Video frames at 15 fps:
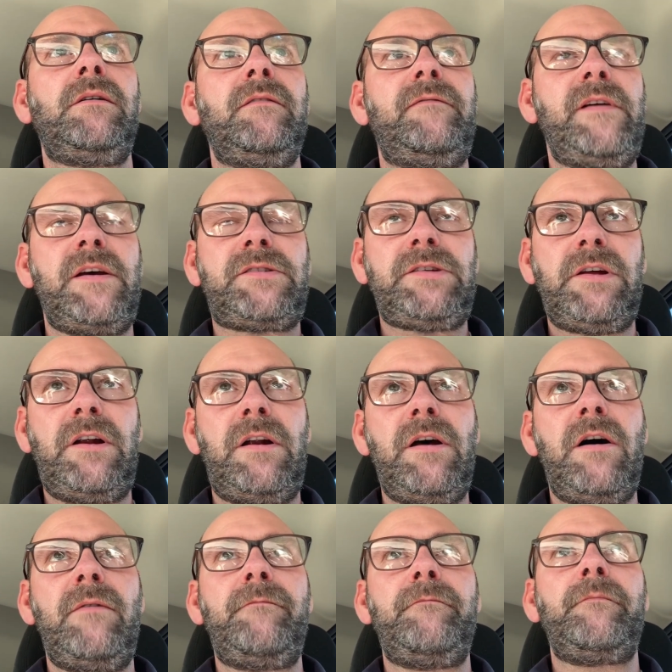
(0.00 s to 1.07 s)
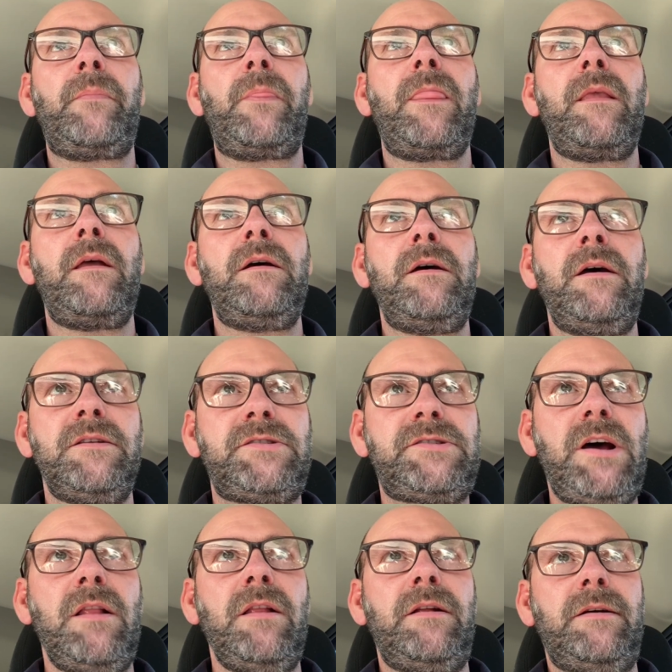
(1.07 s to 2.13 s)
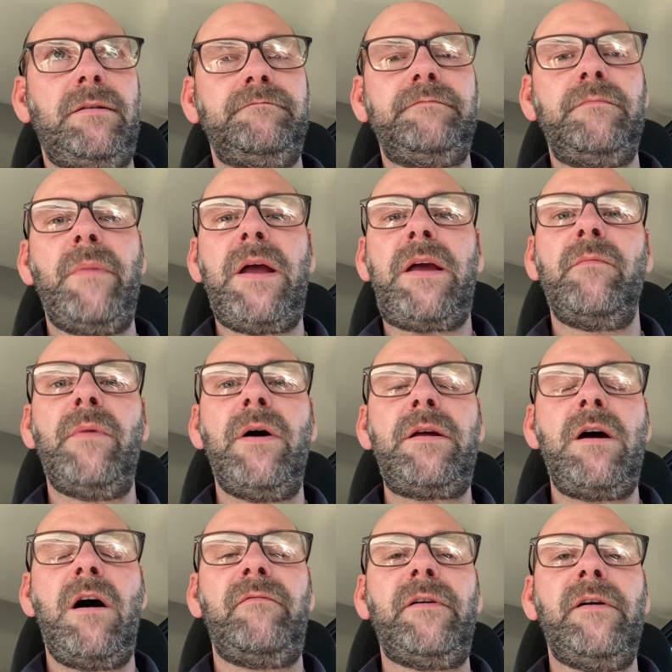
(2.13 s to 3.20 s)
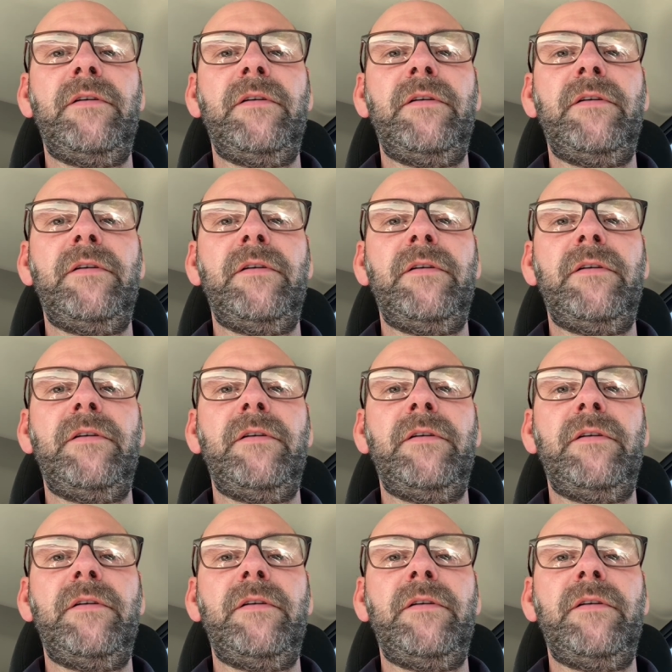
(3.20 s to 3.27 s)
fixing it up, and selling it, making money off of